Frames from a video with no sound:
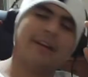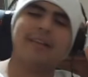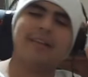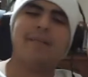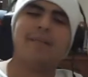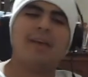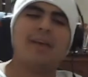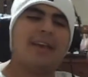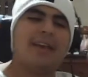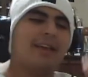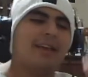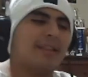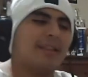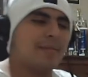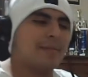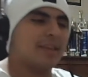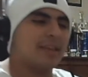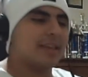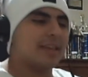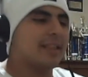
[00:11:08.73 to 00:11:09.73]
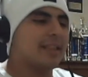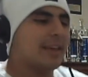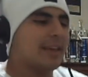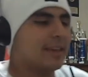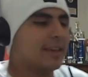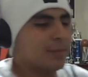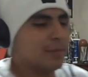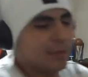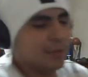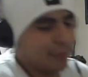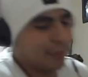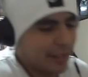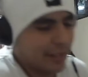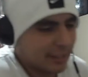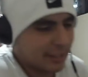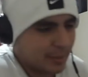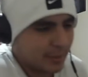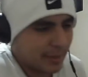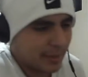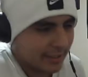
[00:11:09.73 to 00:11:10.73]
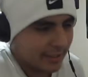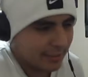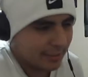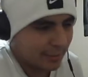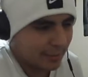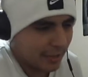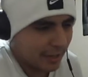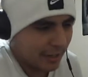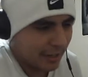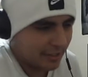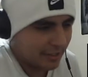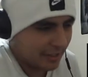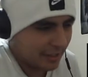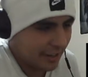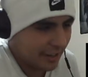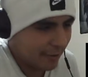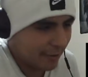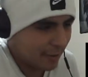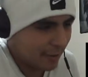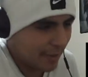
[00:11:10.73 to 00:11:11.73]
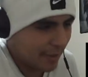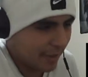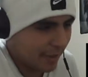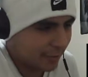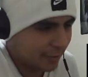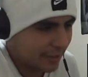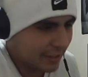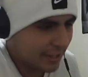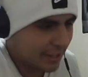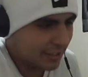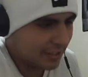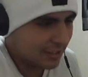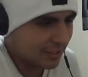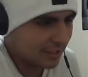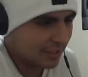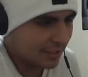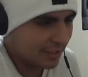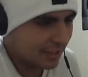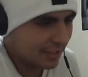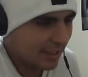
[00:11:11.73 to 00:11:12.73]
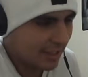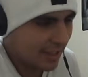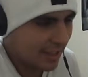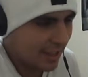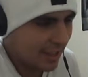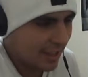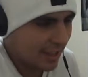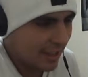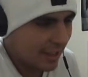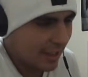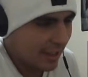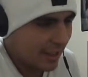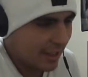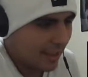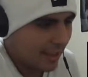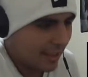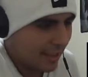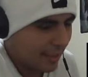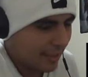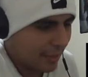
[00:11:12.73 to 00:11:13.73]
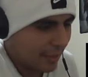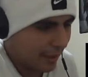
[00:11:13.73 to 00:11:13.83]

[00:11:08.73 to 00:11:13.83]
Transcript: that man, that get that gave me flashbacks to when I did a Harry Mack reaction, and